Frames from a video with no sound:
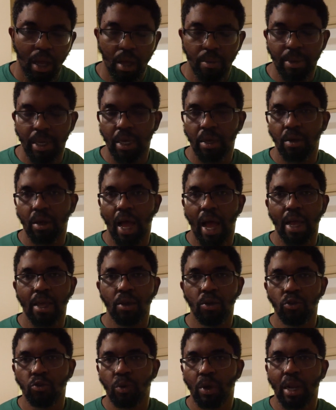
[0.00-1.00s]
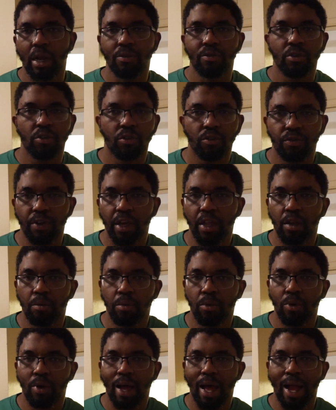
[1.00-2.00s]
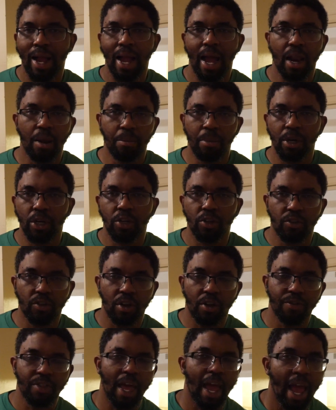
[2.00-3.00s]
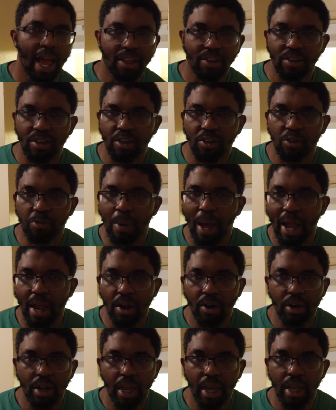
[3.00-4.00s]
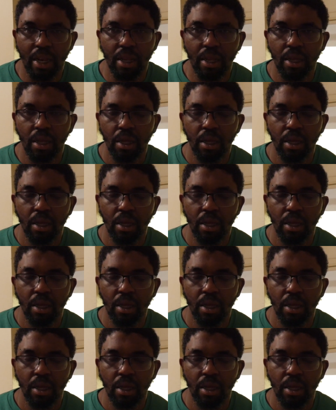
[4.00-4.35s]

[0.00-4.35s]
mean, I use whatever's available. I got a bunch of stuff that hasn't expired yet.